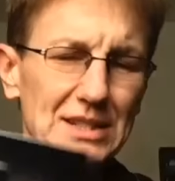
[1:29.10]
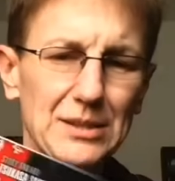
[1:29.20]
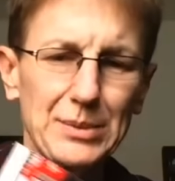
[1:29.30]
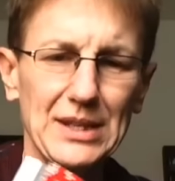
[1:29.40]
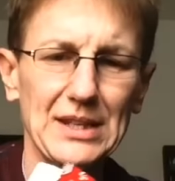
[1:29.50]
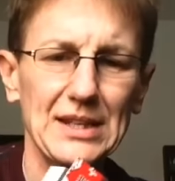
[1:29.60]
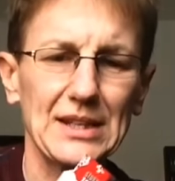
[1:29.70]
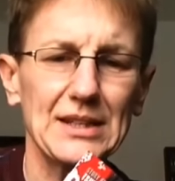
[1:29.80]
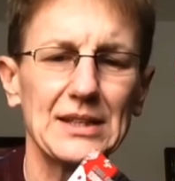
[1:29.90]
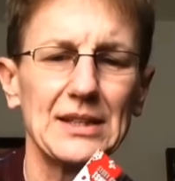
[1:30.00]
at the
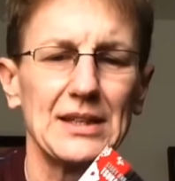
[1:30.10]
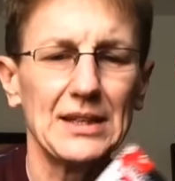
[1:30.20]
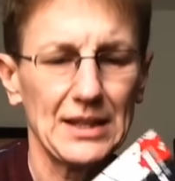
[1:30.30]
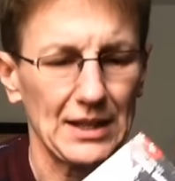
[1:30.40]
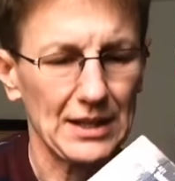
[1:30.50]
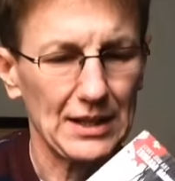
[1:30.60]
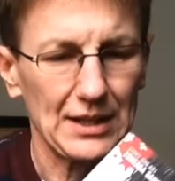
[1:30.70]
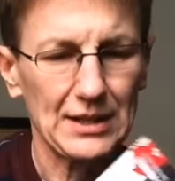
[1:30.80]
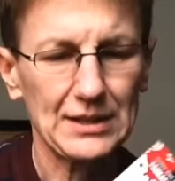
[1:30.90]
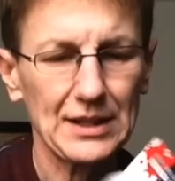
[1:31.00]
beginning.
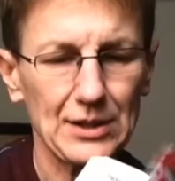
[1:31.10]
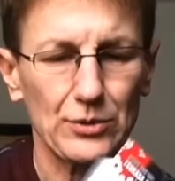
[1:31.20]
And